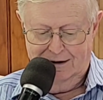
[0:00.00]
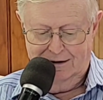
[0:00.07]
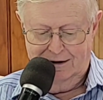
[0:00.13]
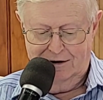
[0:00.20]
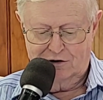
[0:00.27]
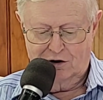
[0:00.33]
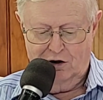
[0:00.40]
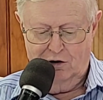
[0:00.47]

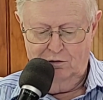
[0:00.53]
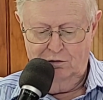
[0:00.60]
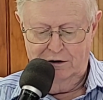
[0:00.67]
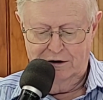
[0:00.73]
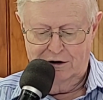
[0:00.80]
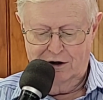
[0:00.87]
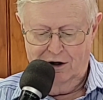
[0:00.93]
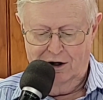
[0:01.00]
There's
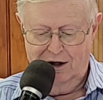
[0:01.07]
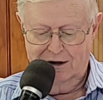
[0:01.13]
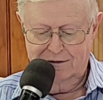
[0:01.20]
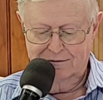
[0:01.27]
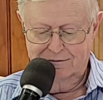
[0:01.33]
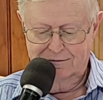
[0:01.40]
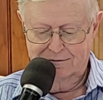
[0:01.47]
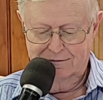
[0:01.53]
only God.
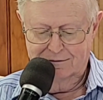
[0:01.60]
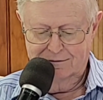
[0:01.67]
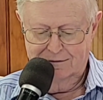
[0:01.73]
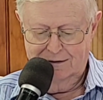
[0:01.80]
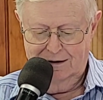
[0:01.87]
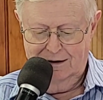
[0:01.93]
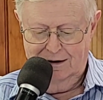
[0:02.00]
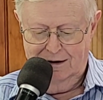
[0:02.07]

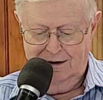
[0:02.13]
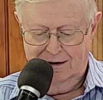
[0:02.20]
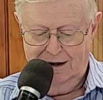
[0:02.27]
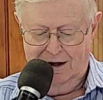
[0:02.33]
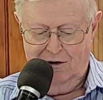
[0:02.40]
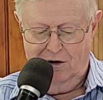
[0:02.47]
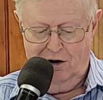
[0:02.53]
Now,